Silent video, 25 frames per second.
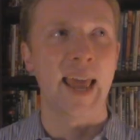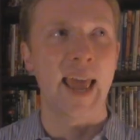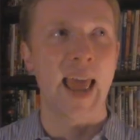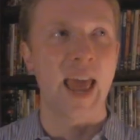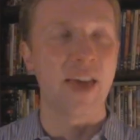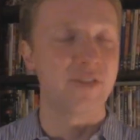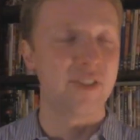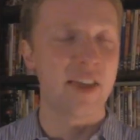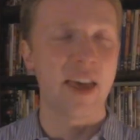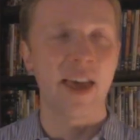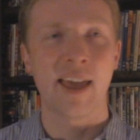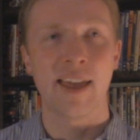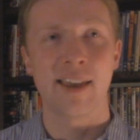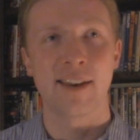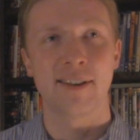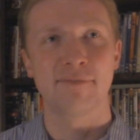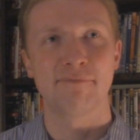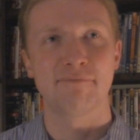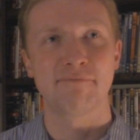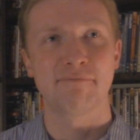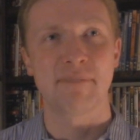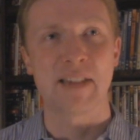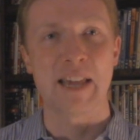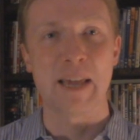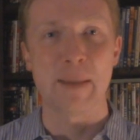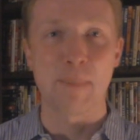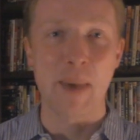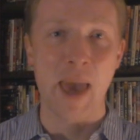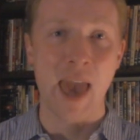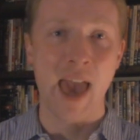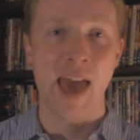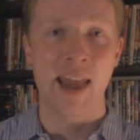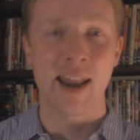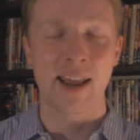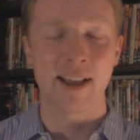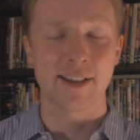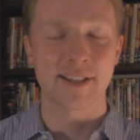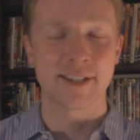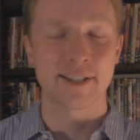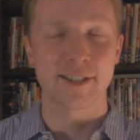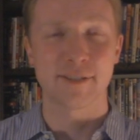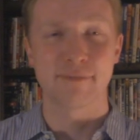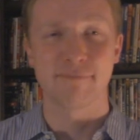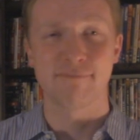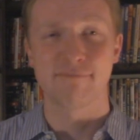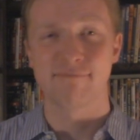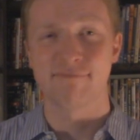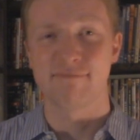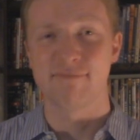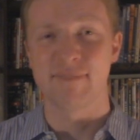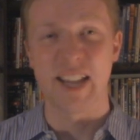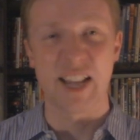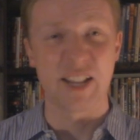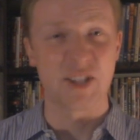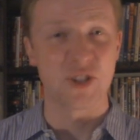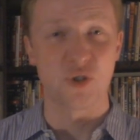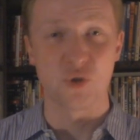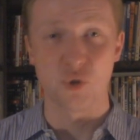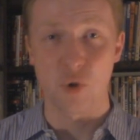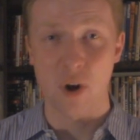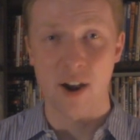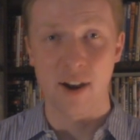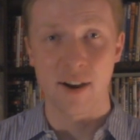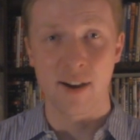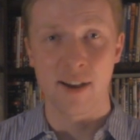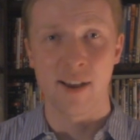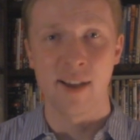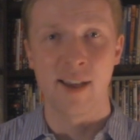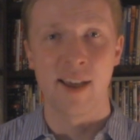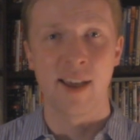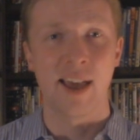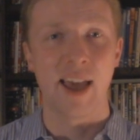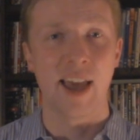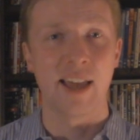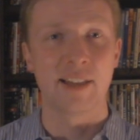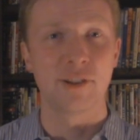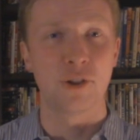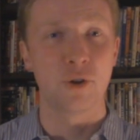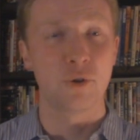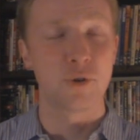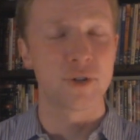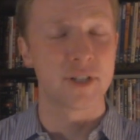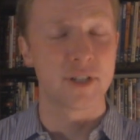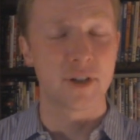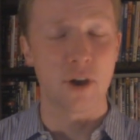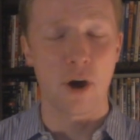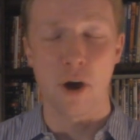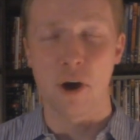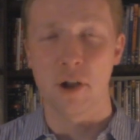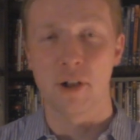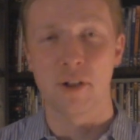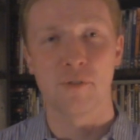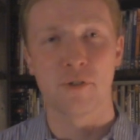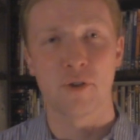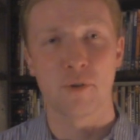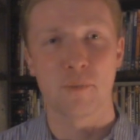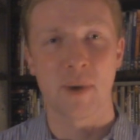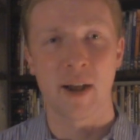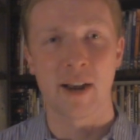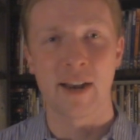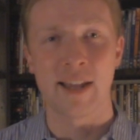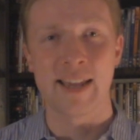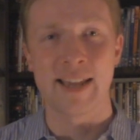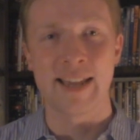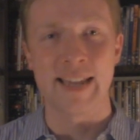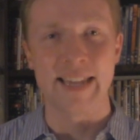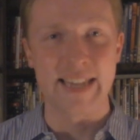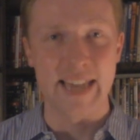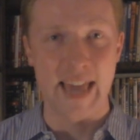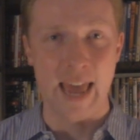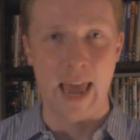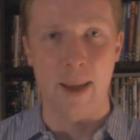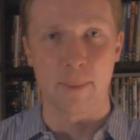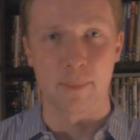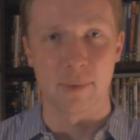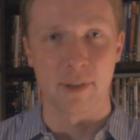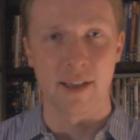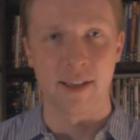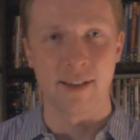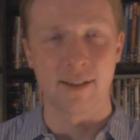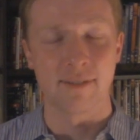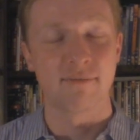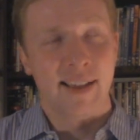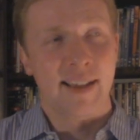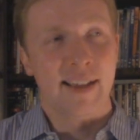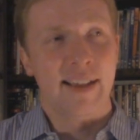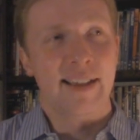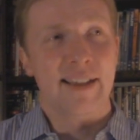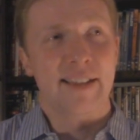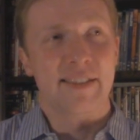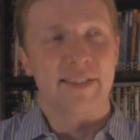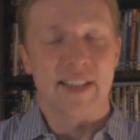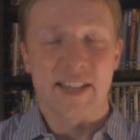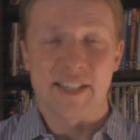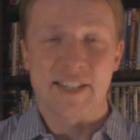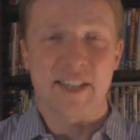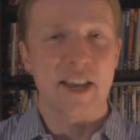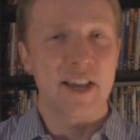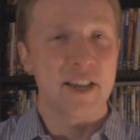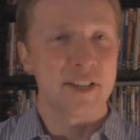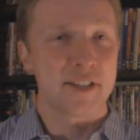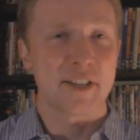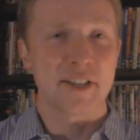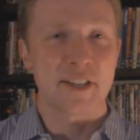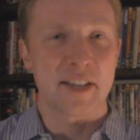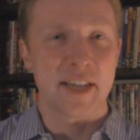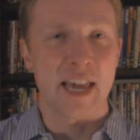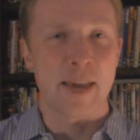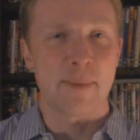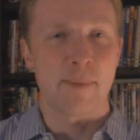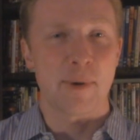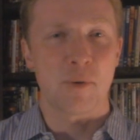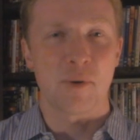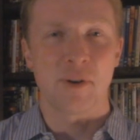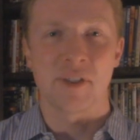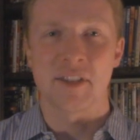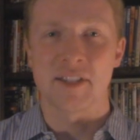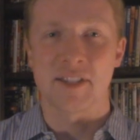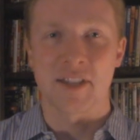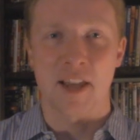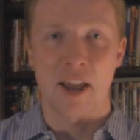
And then he panics, gets drunk, and loses all of their money gambling. This is in keeping with his